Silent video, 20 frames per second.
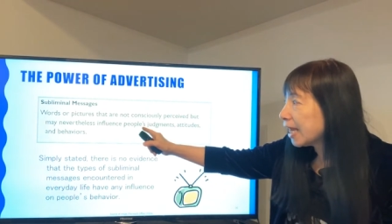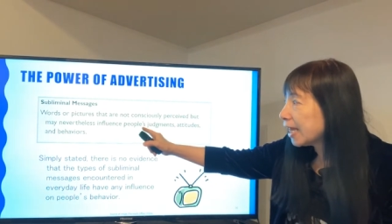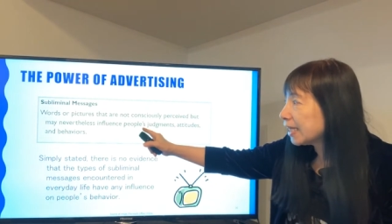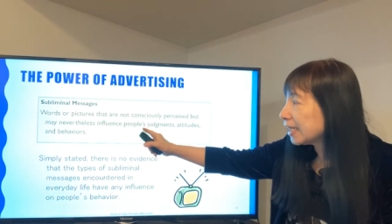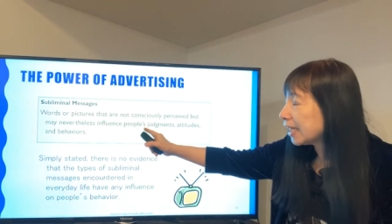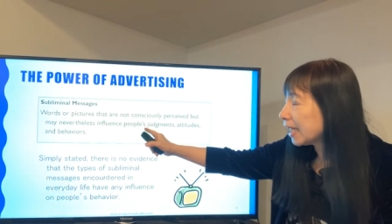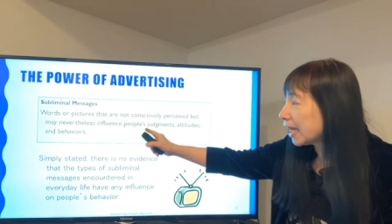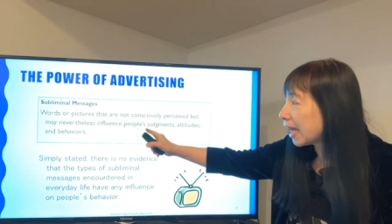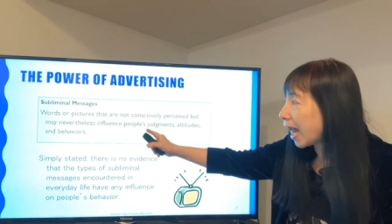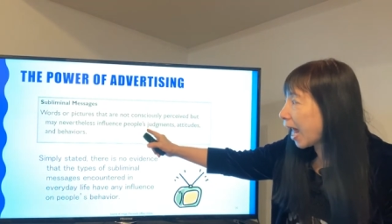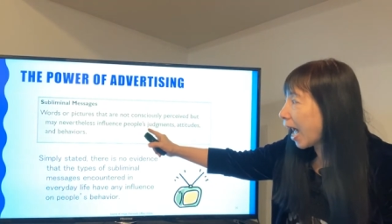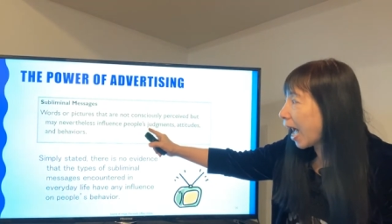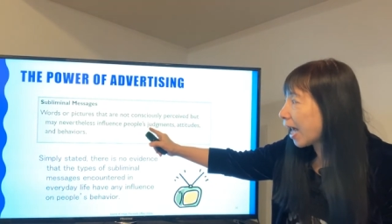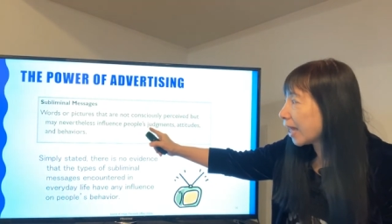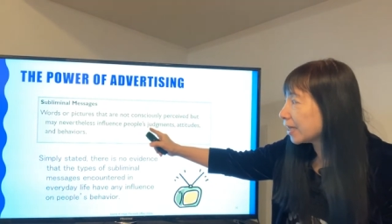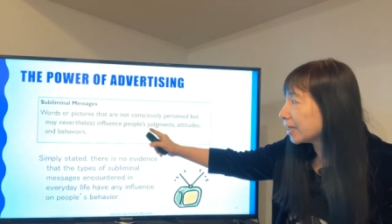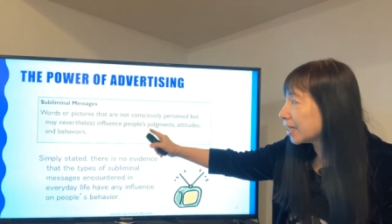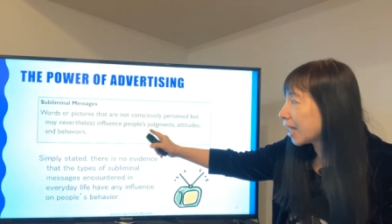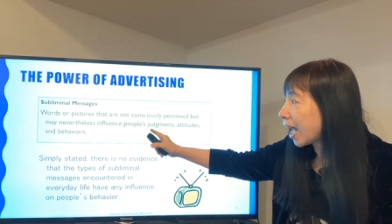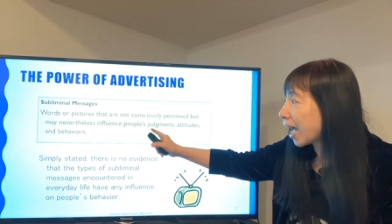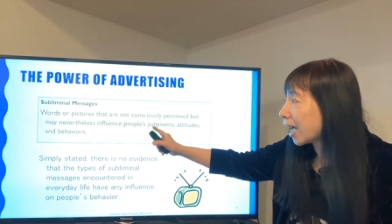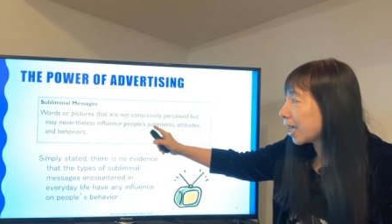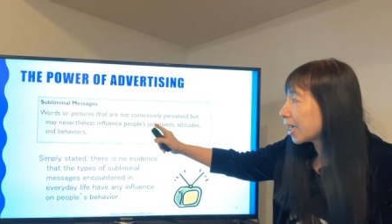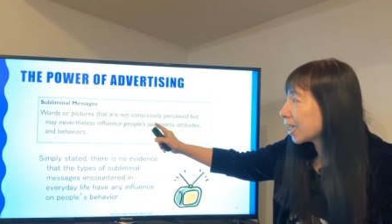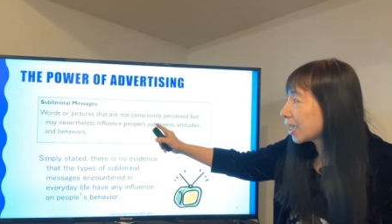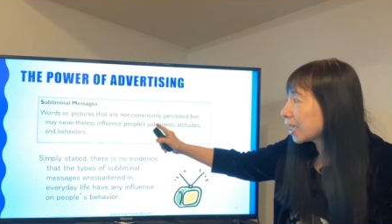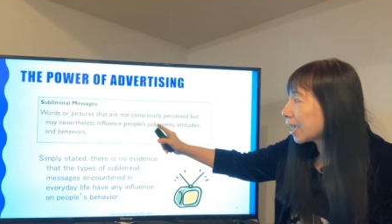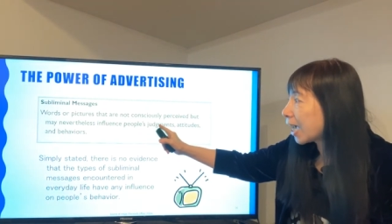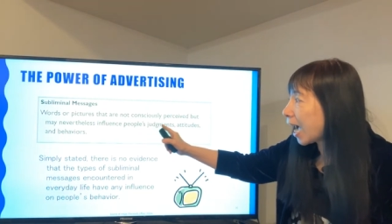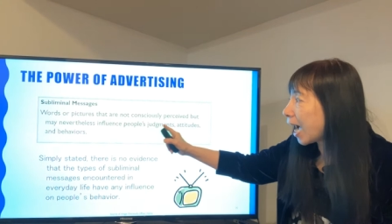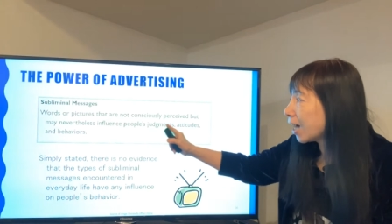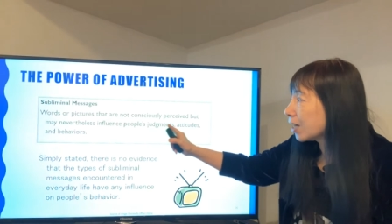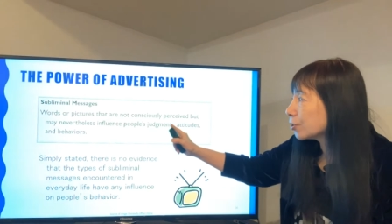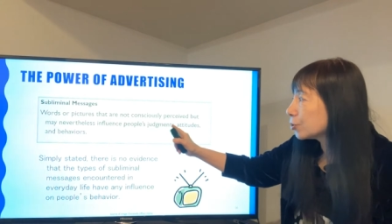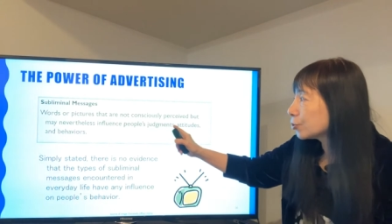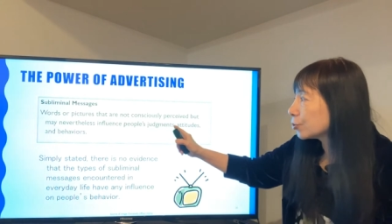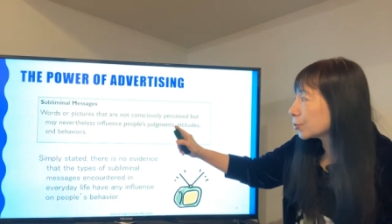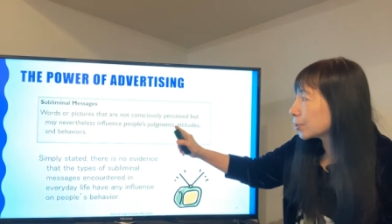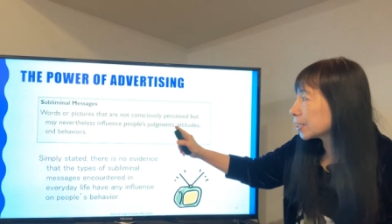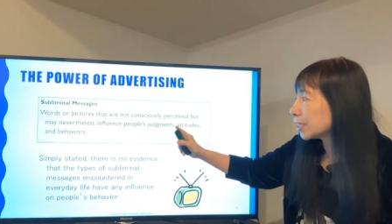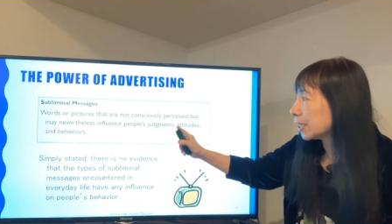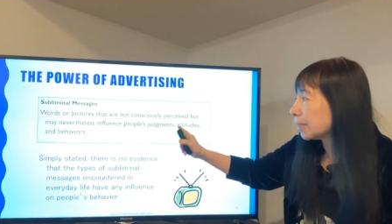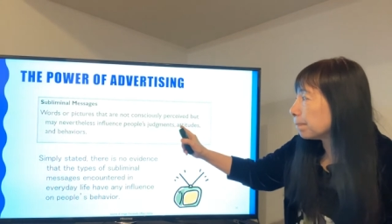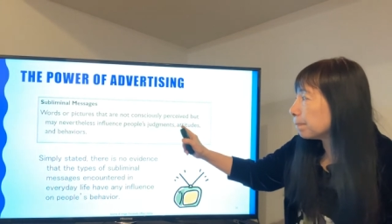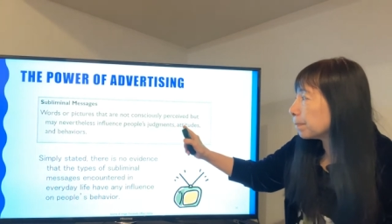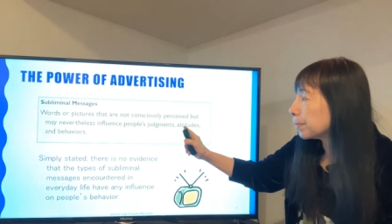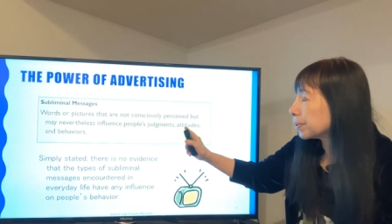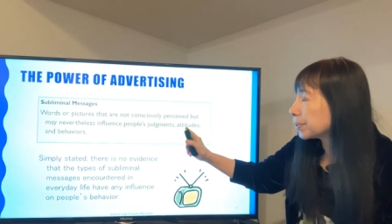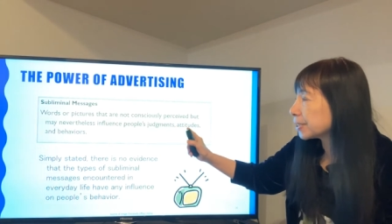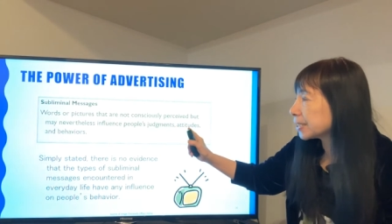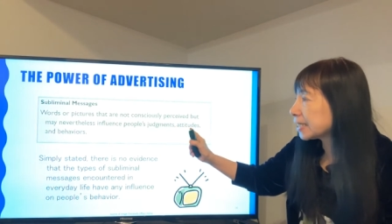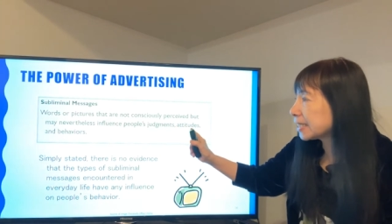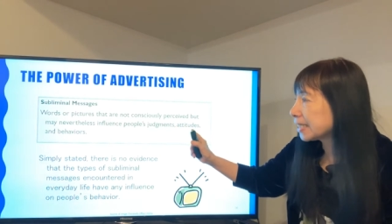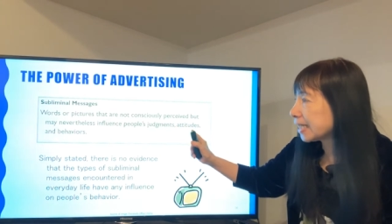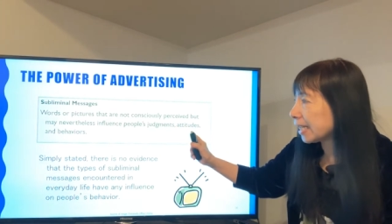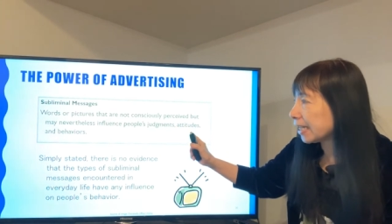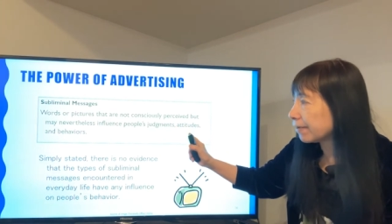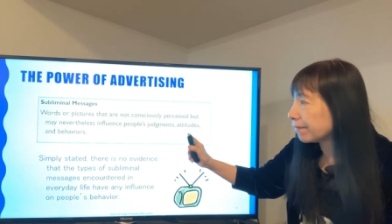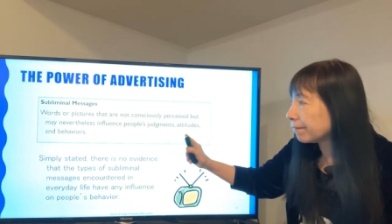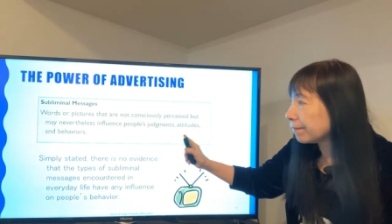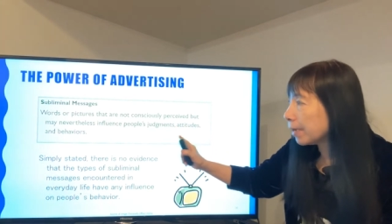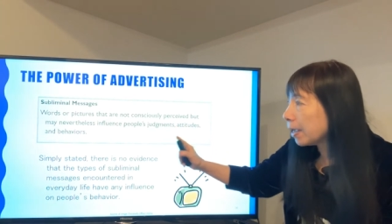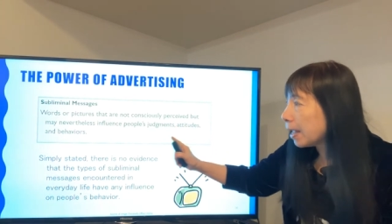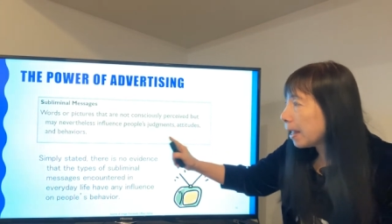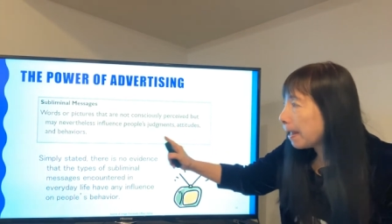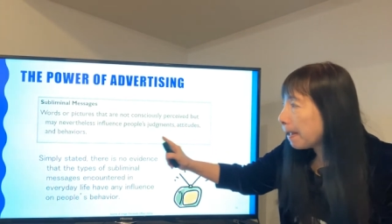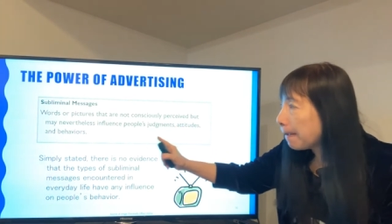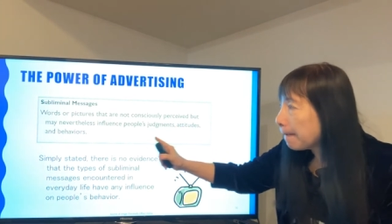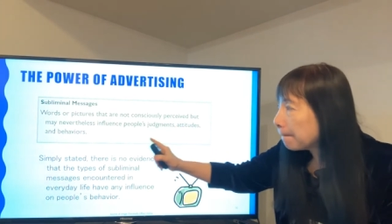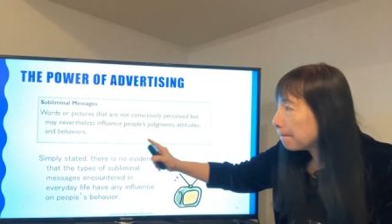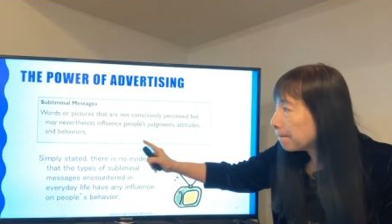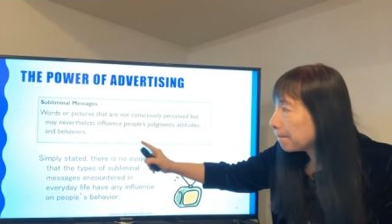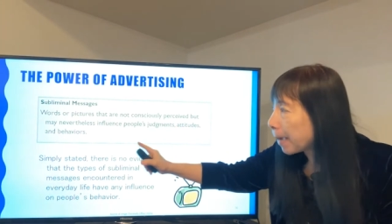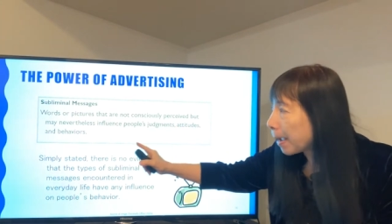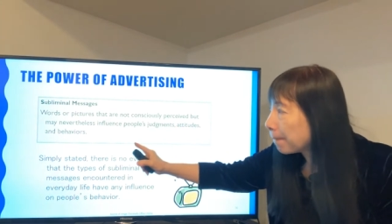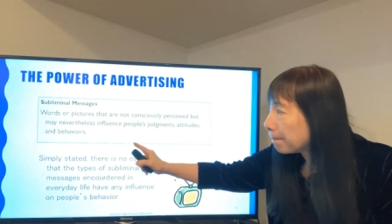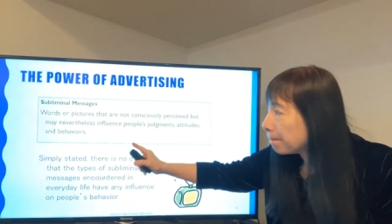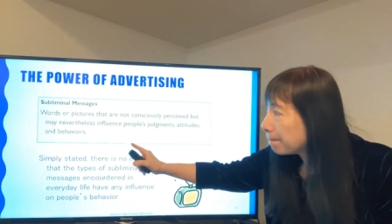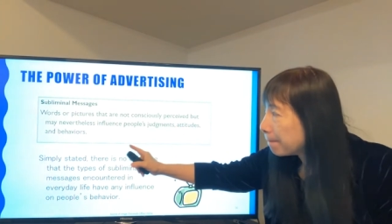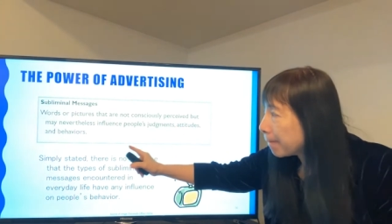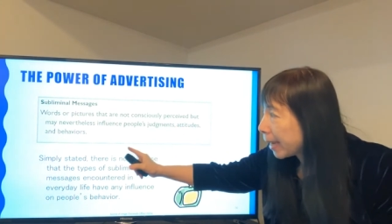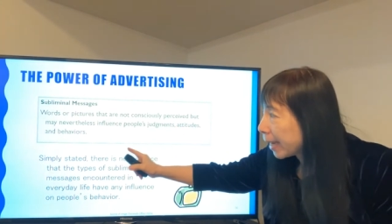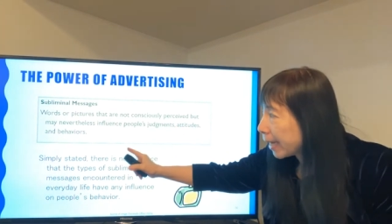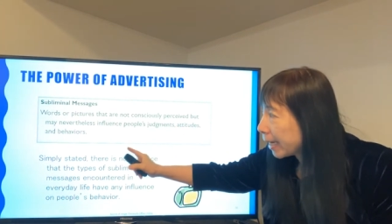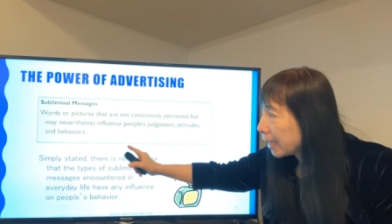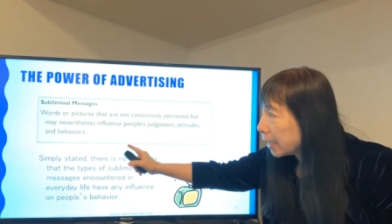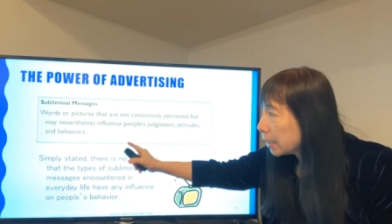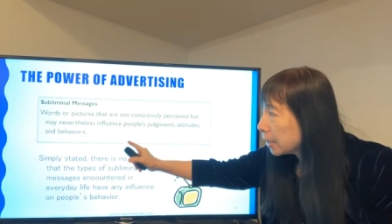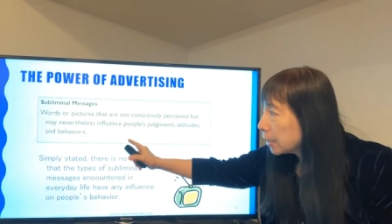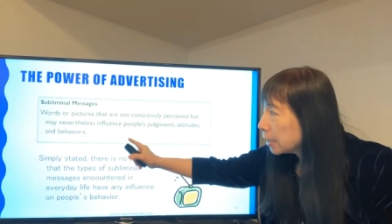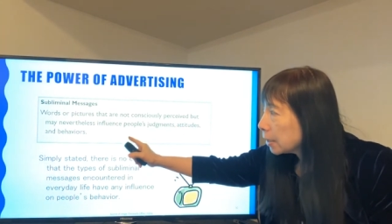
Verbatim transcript: that are not consciously perceived but may